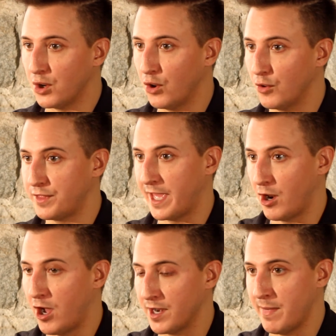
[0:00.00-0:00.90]
So
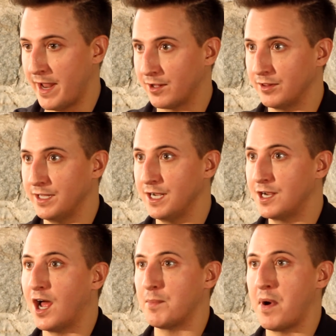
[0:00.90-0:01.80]
that
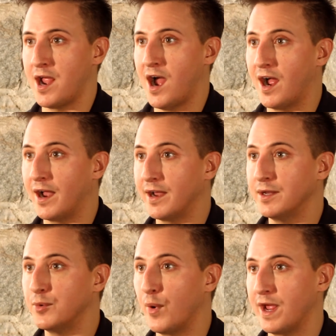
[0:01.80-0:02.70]
automatically caught my
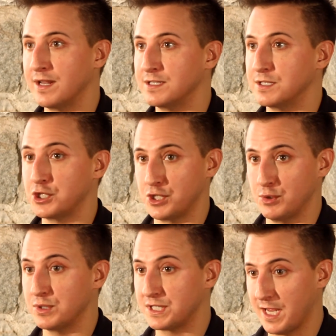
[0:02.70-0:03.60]
eye when
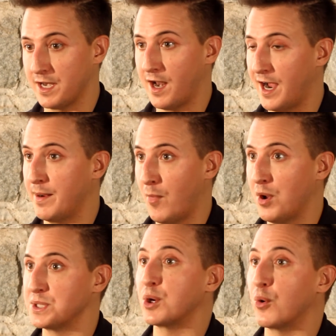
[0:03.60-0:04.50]
she said,
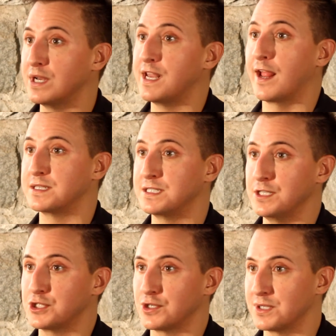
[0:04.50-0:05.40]
"I'm also a dance
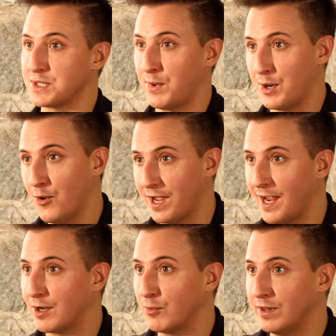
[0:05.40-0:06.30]
teacher." So I'm like,
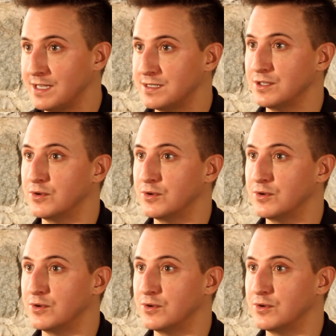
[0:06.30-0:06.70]
okay, I can relate to